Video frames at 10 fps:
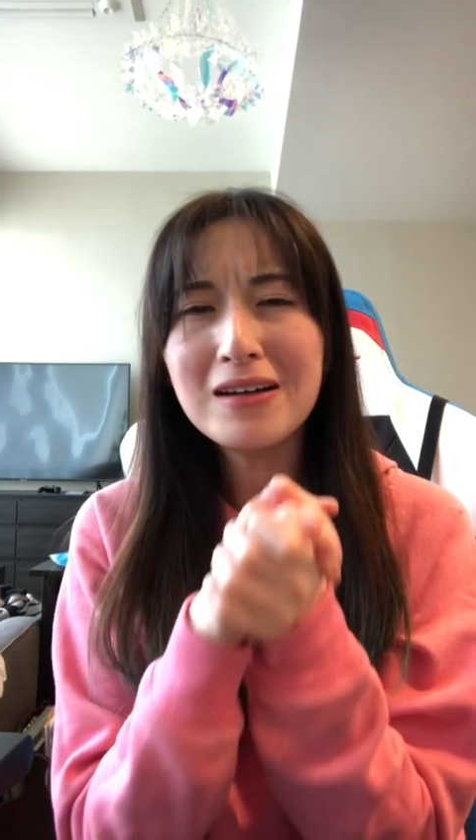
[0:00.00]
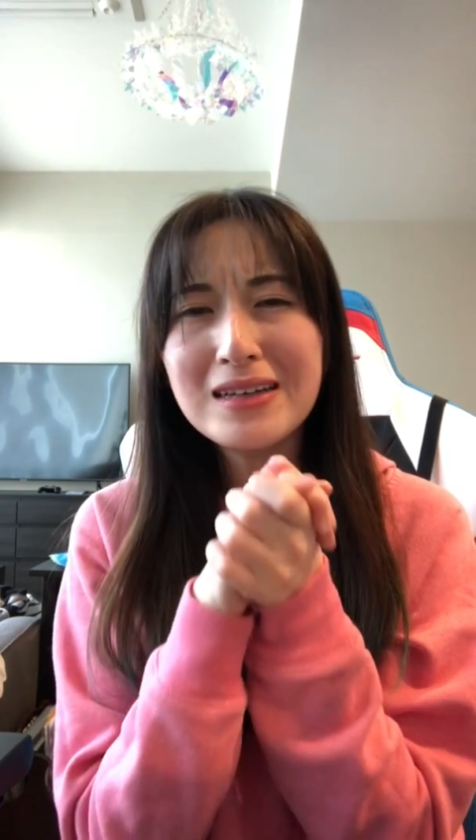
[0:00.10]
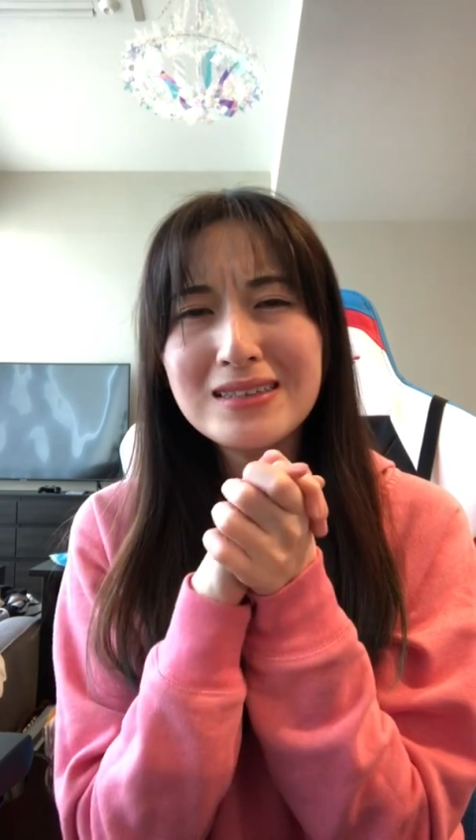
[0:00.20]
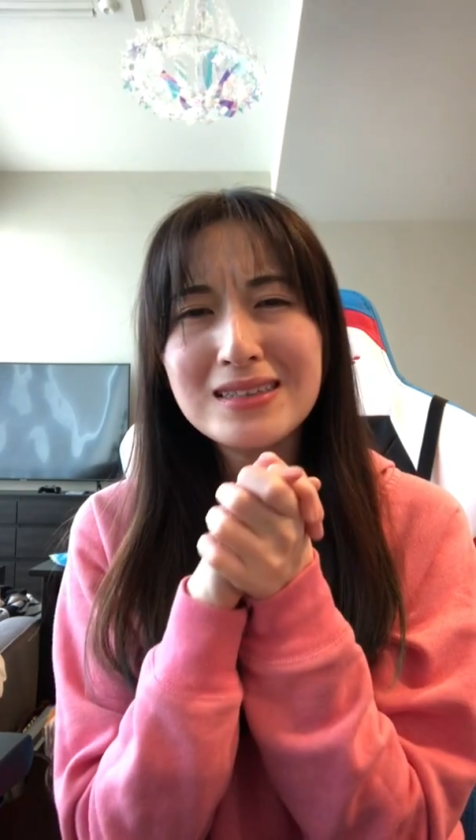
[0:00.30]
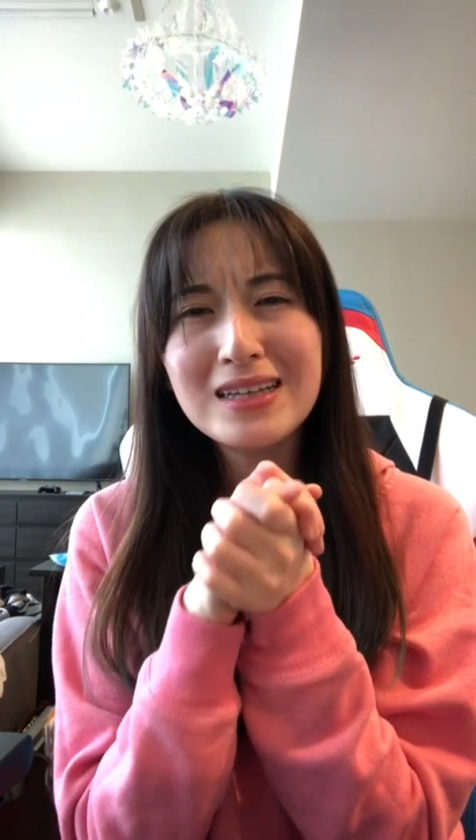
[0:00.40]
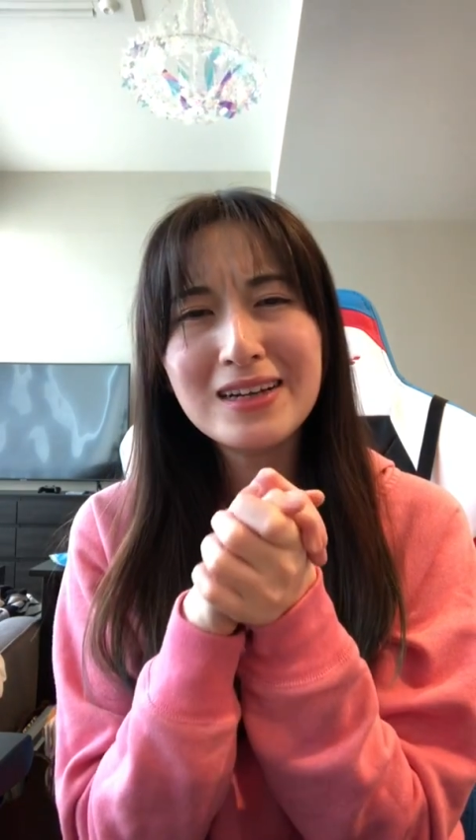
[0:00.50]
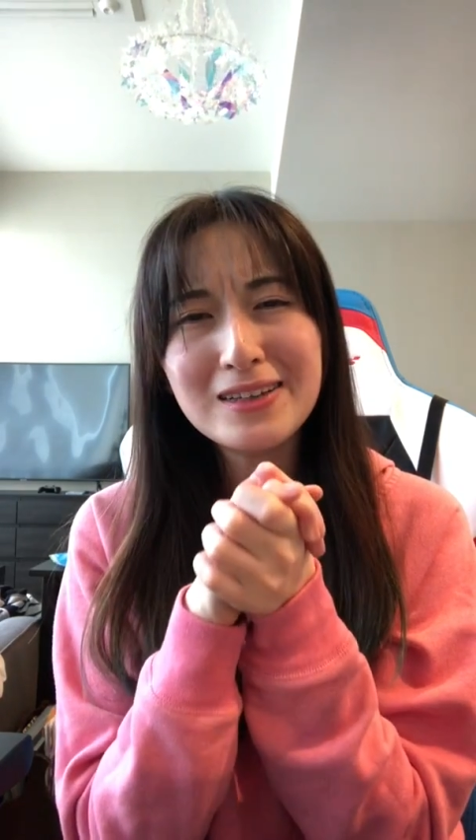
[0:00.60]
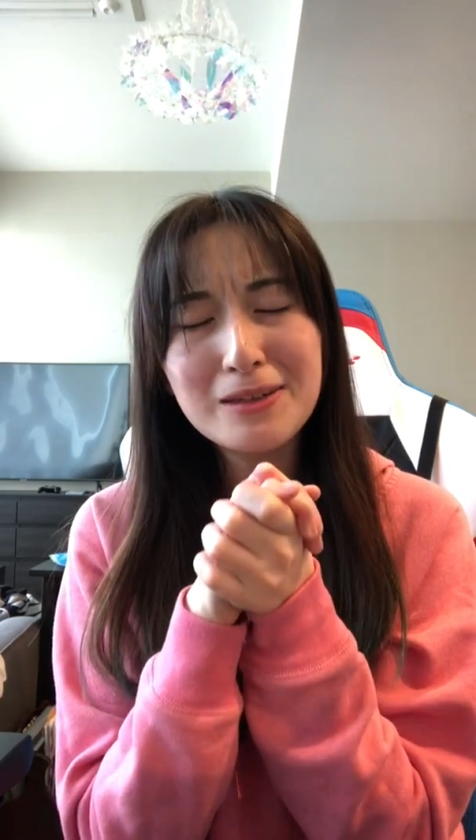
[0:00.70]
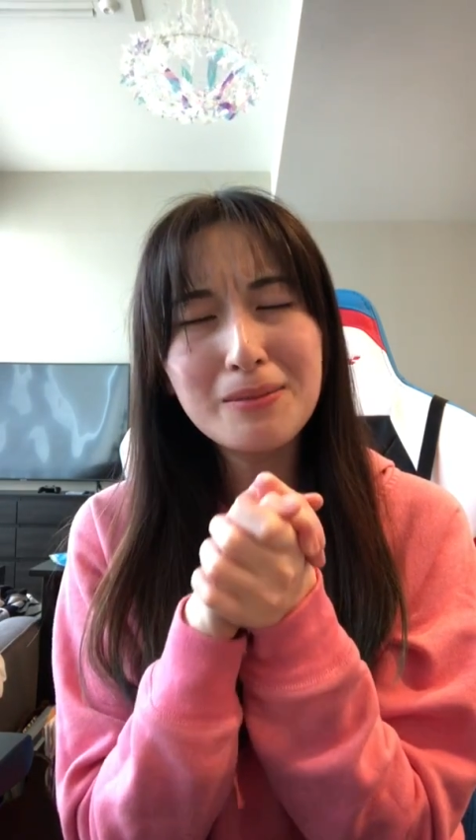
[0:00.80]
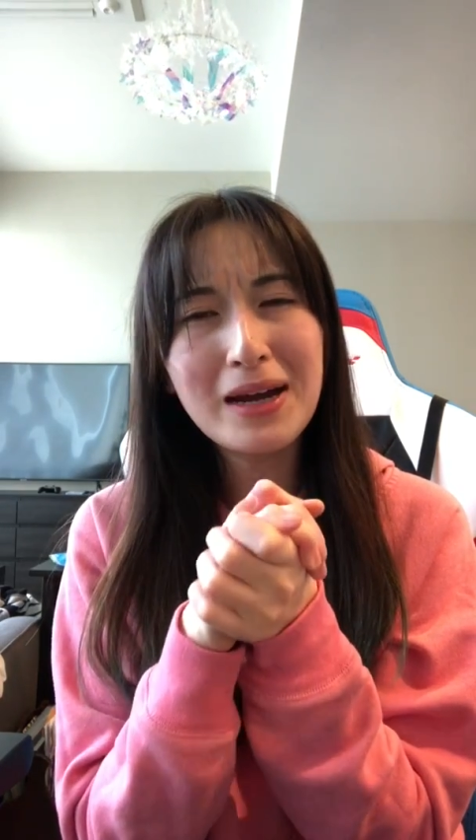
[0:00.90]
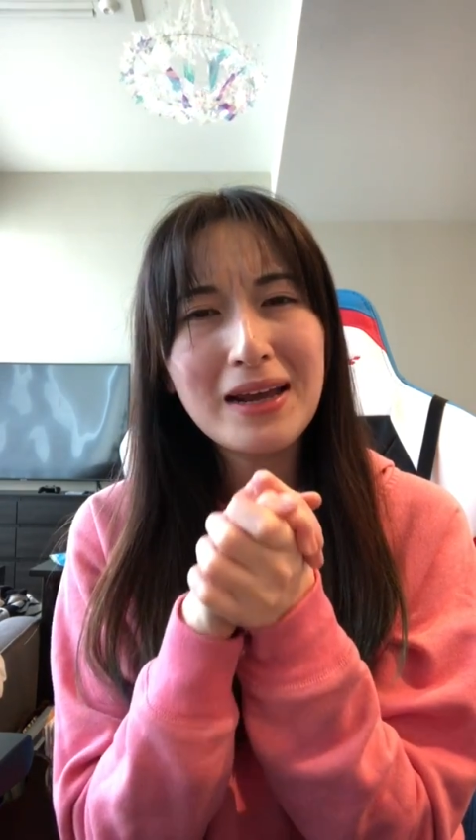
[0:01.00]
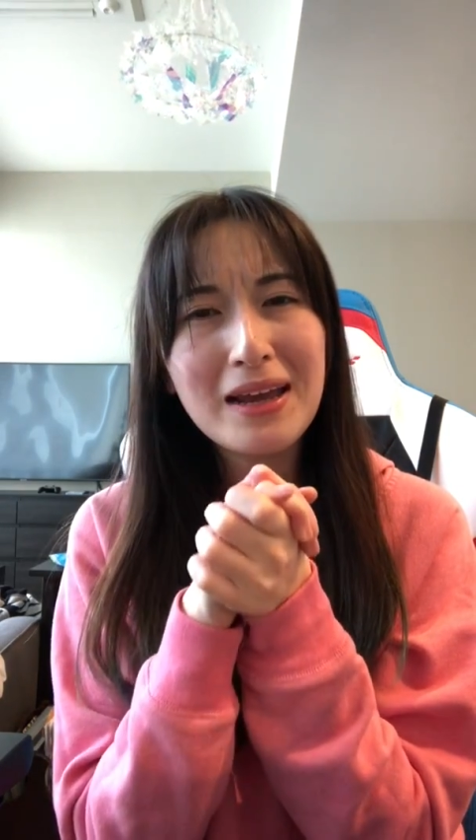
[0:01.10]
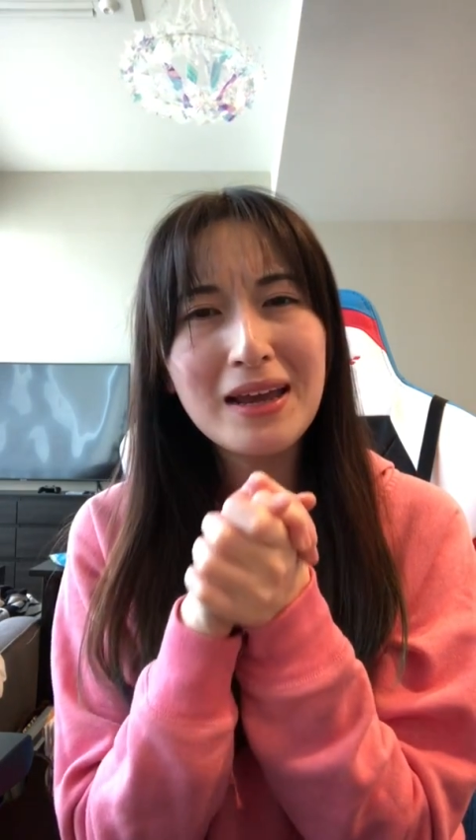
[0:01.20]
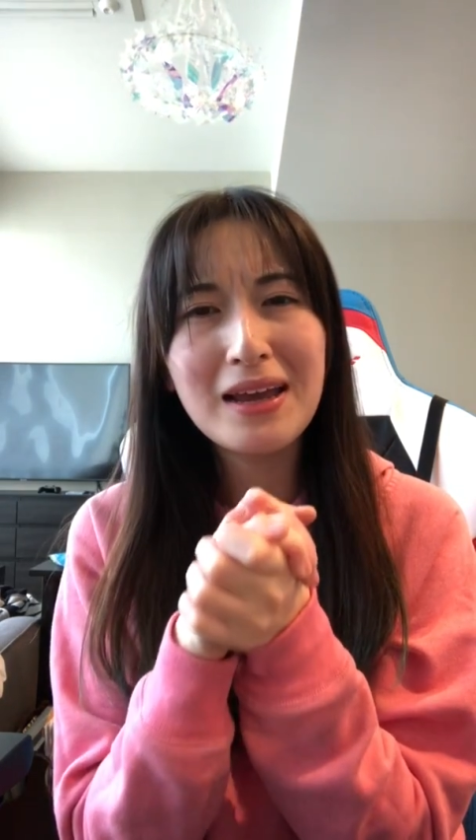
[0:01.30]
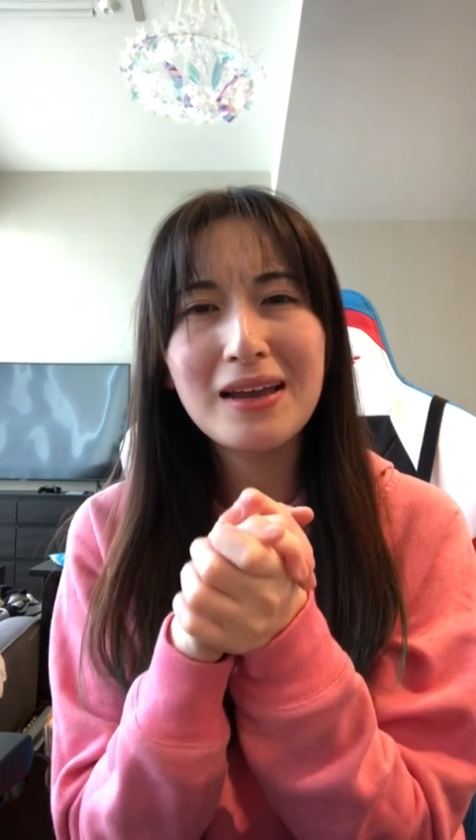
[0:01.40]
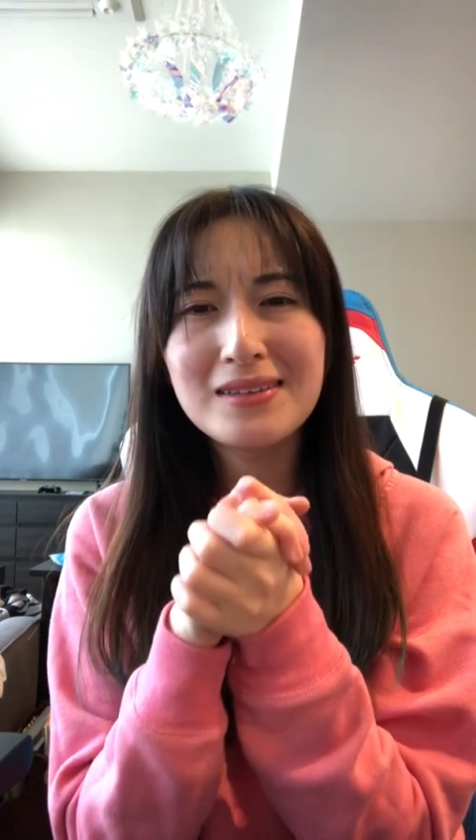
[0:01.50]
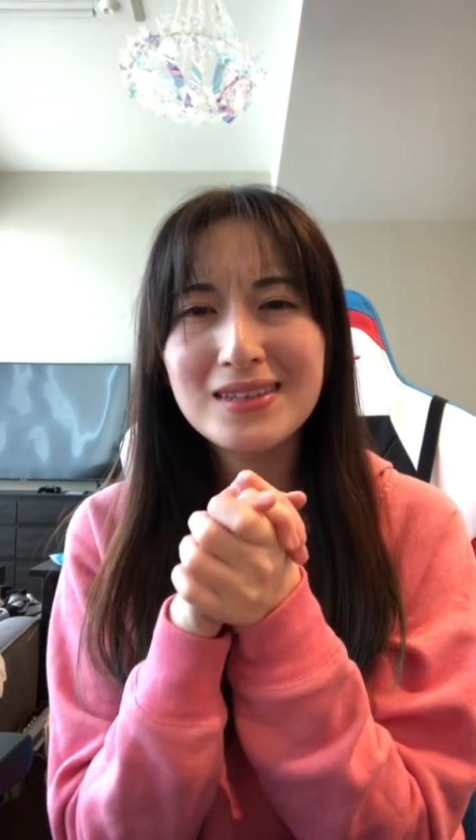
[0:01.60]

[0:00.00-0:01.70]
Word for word: it stick to my hands